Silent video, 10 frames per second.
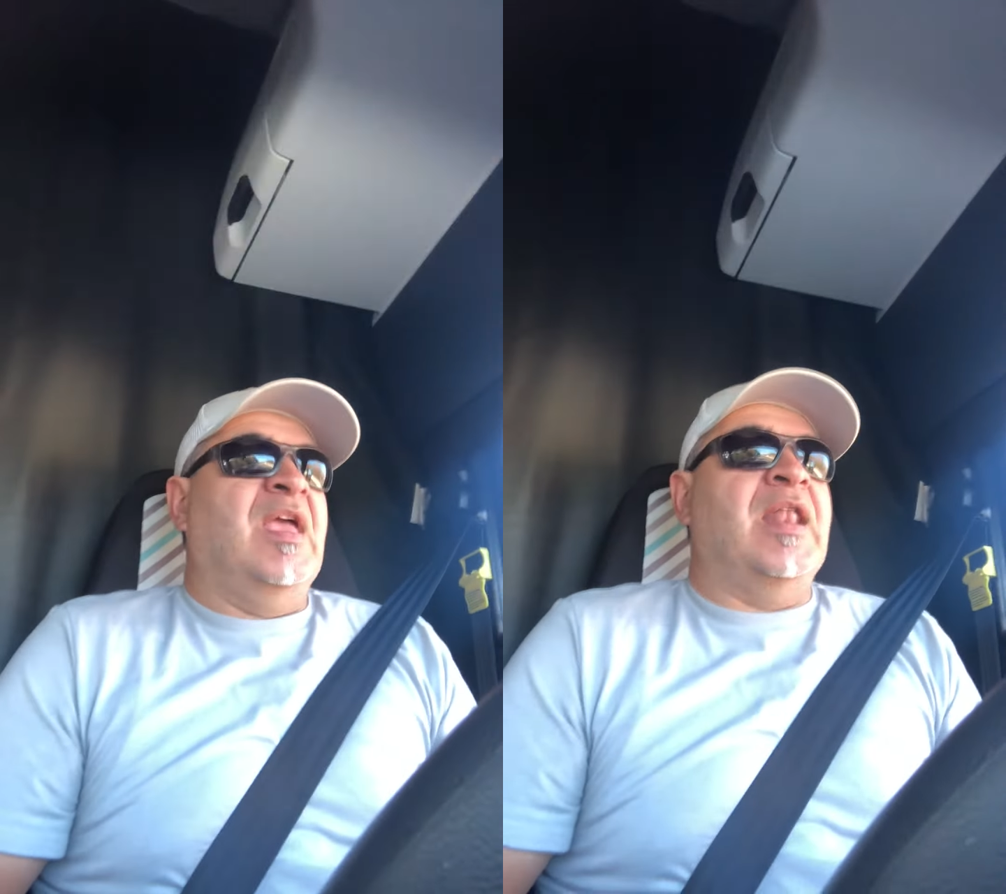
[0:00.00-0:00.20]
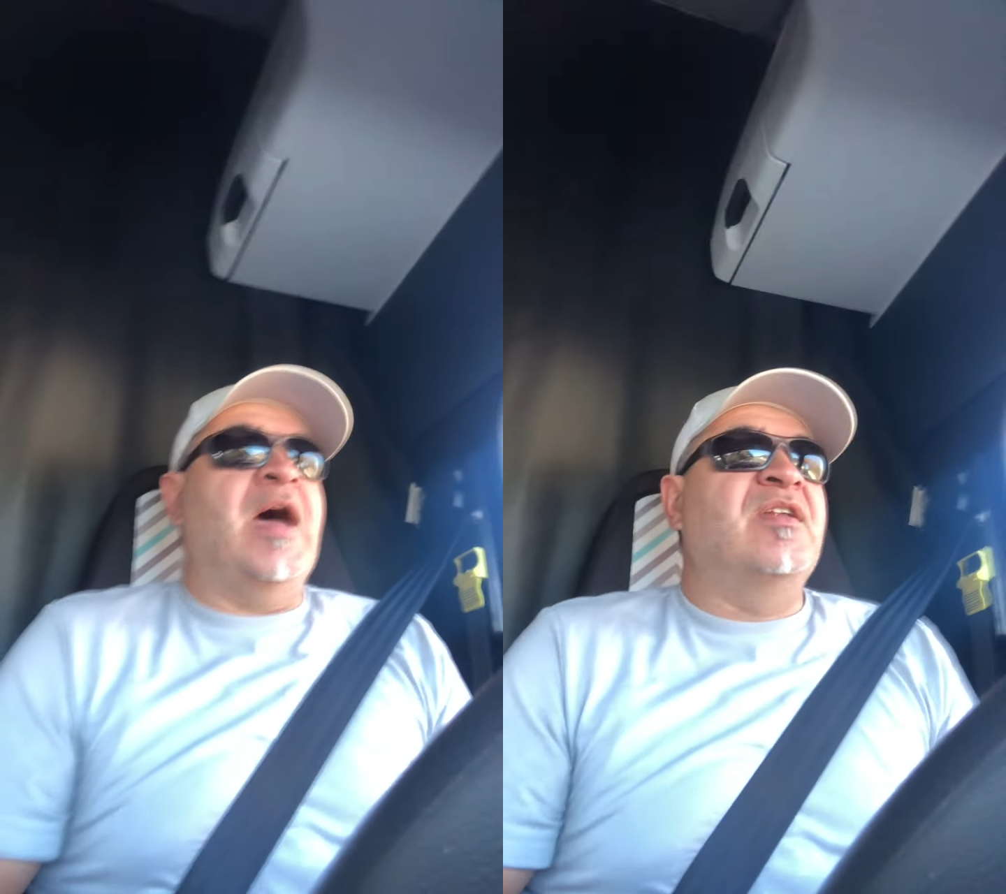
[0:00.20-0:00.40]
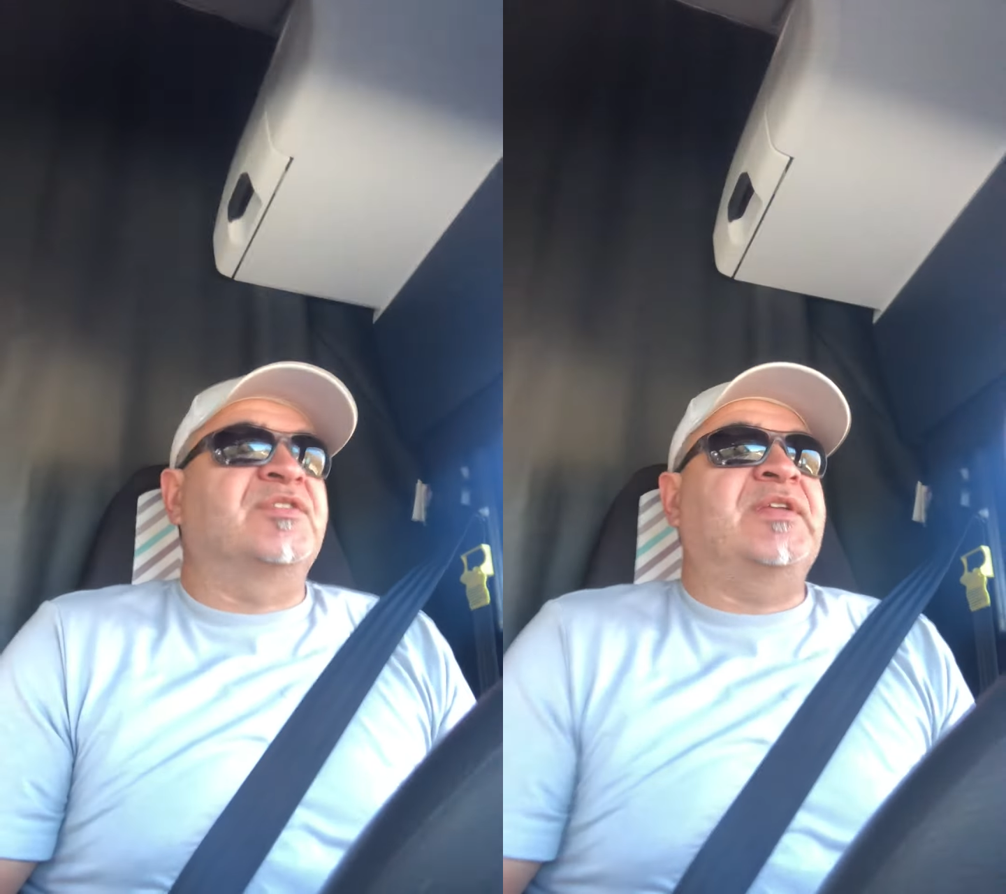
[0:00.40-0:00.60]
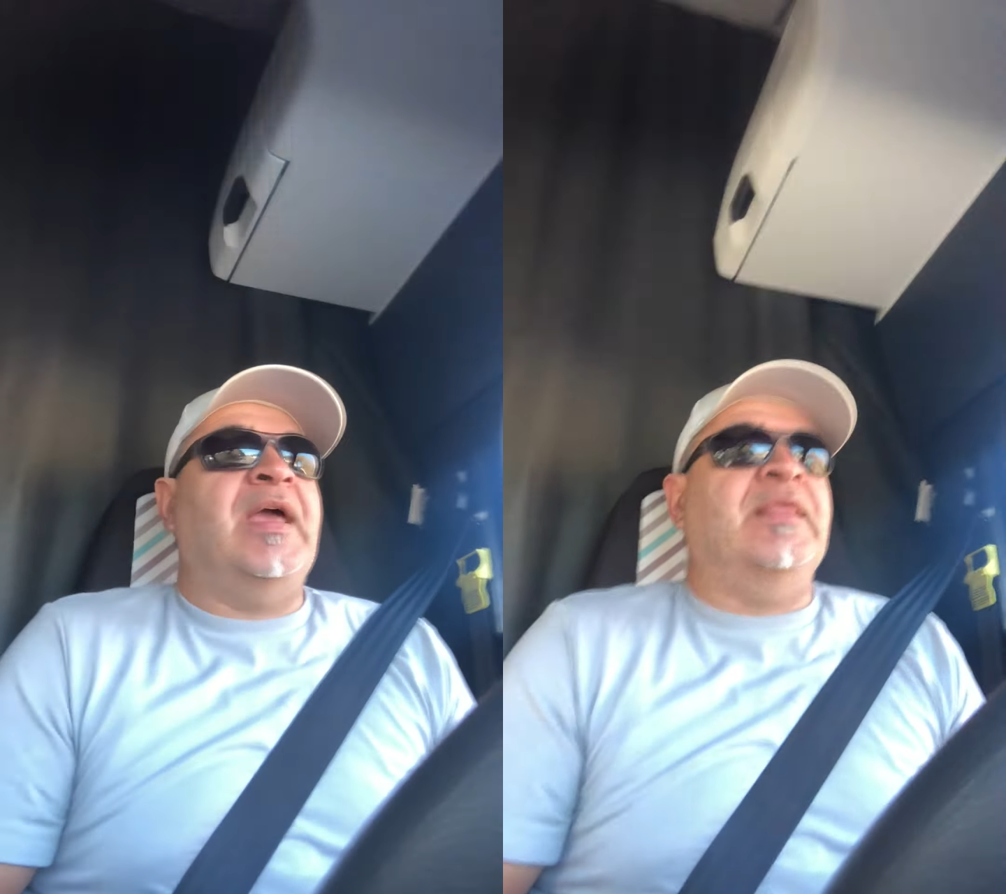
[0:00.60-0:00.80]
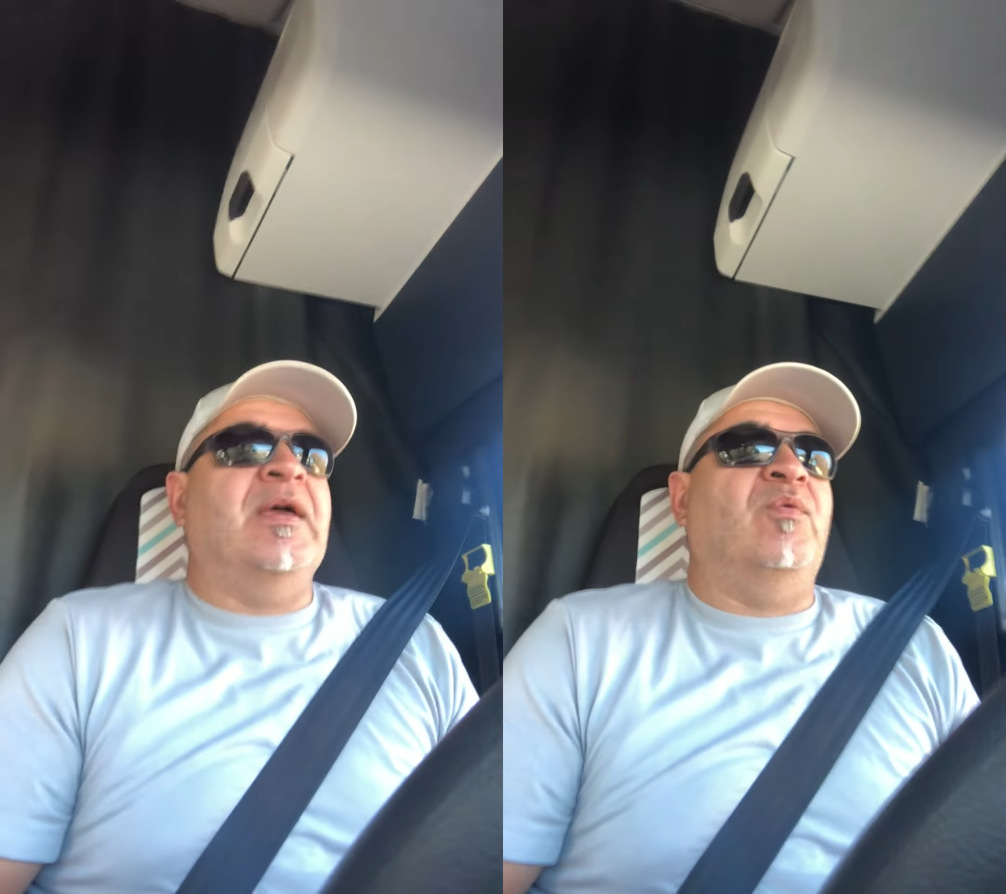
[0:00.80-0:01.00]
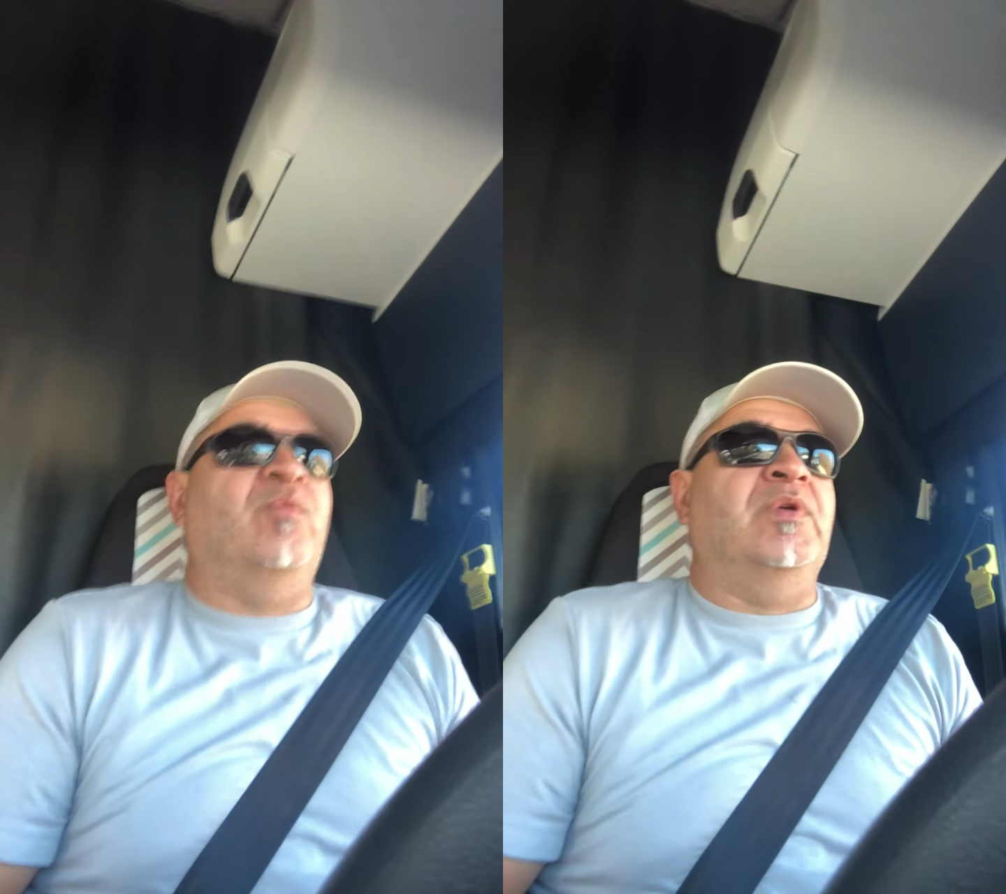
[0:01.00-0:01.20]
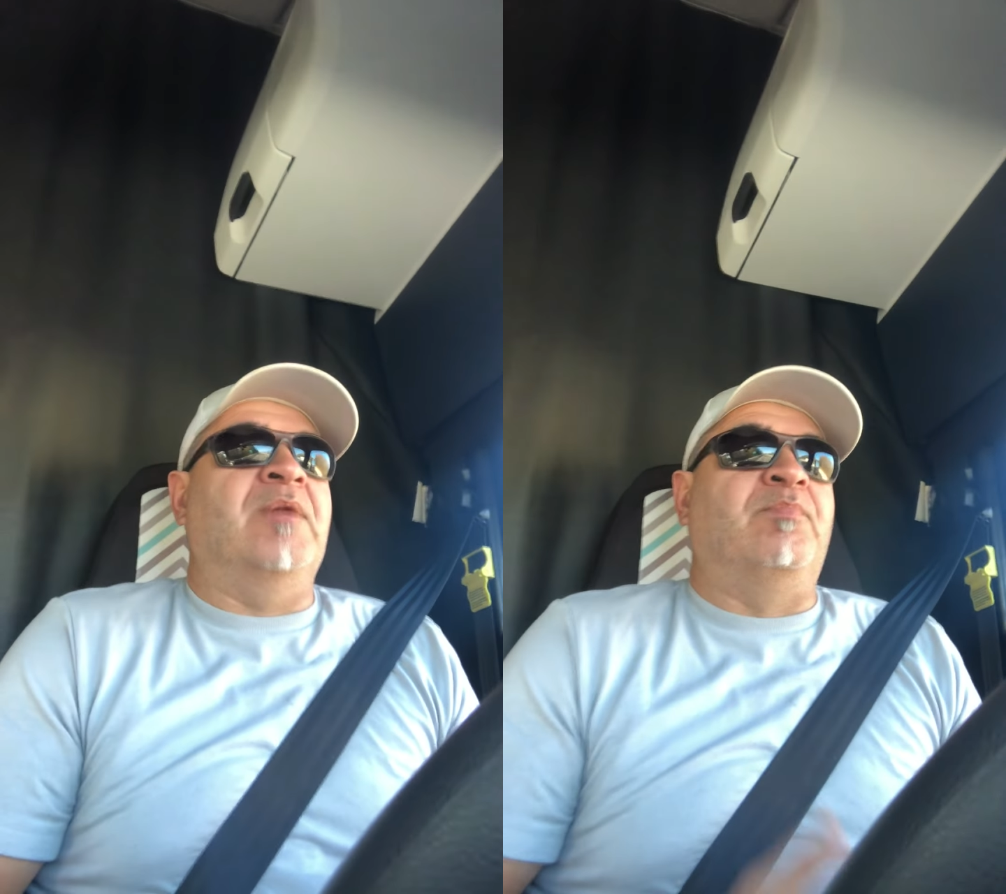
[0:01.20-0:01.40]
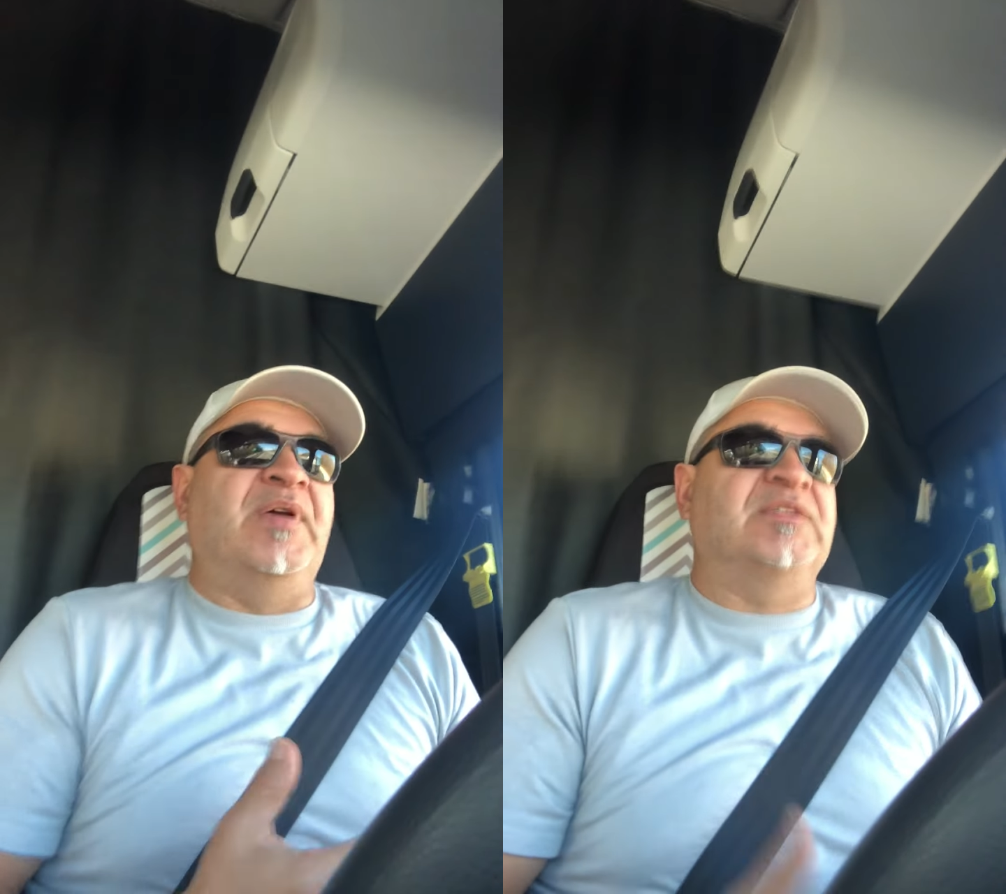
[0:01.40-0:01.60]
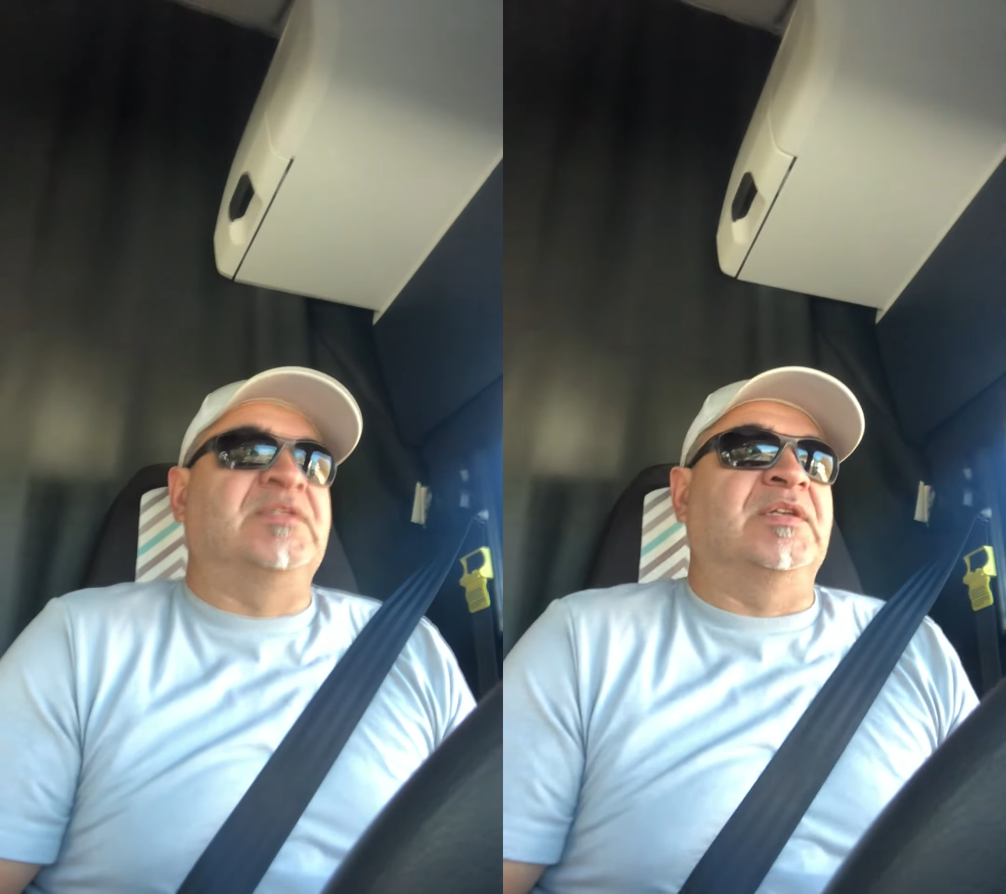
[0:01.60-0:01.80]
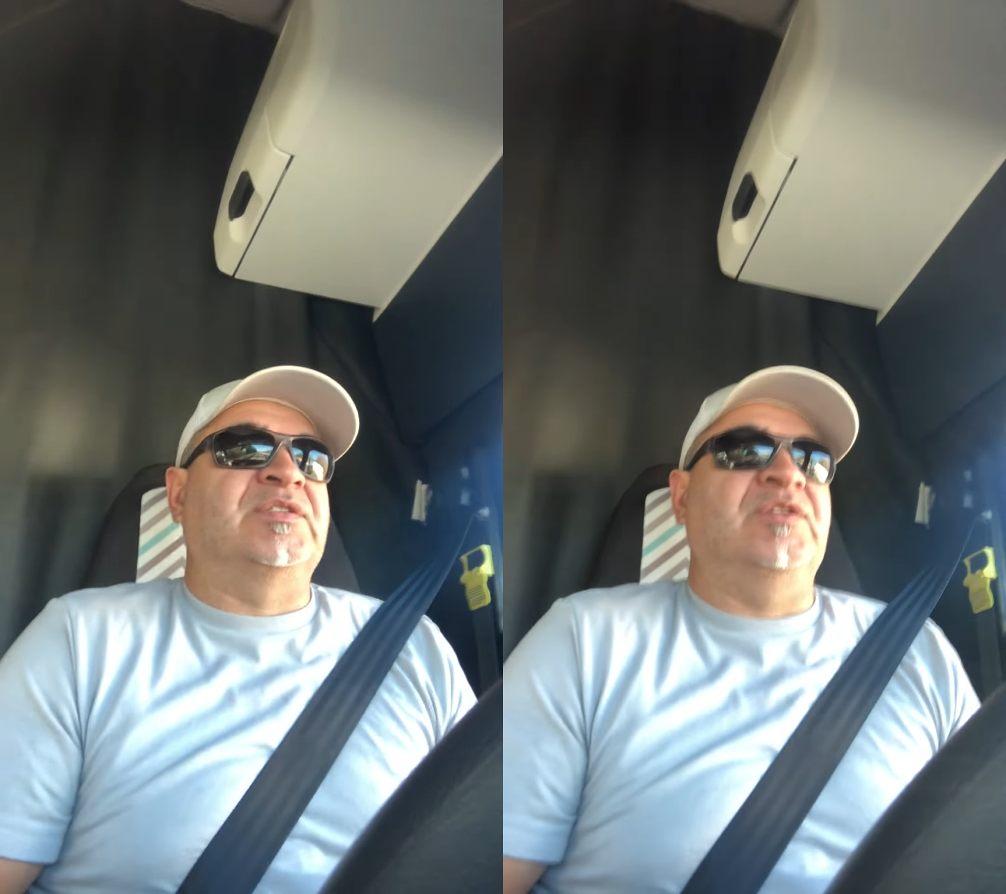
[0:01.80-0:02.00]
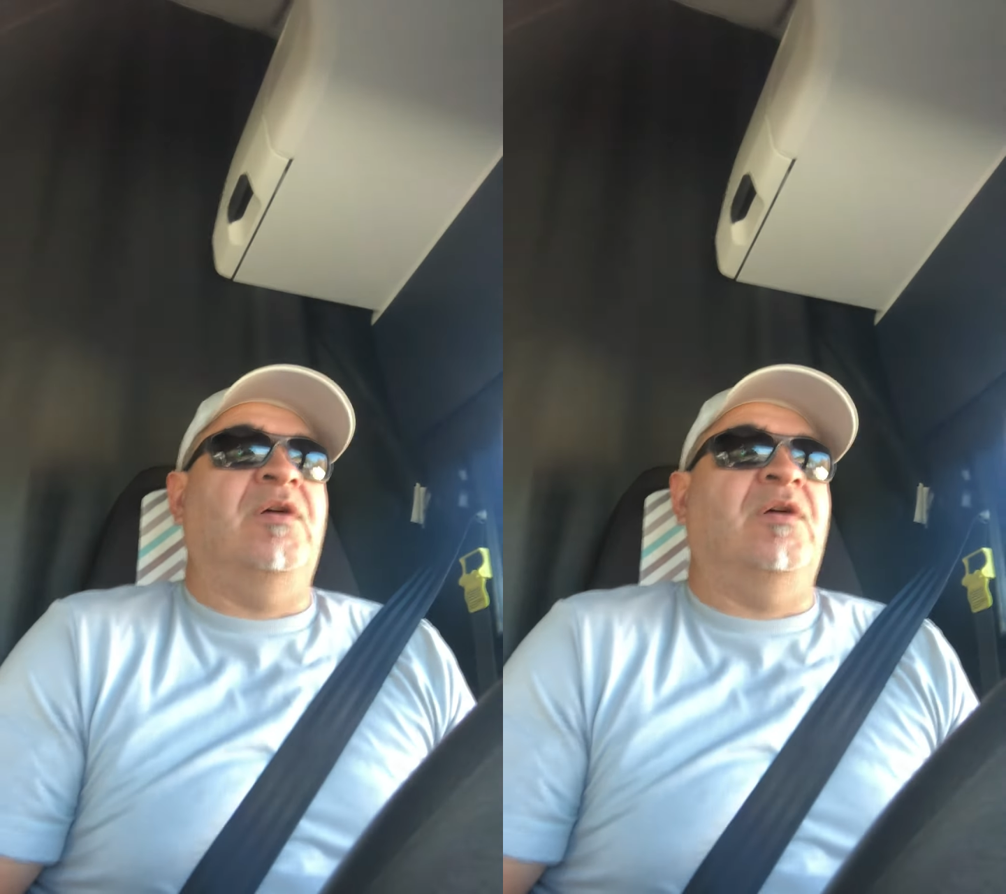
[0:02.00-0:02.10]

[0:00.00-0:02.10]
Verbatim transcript: and I understand that in business,